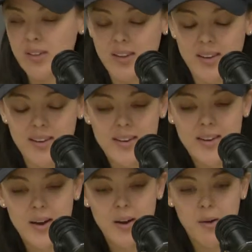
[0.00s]

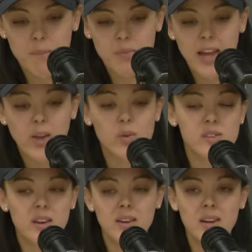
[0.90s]
And like you
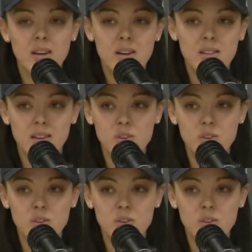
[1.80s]
said, the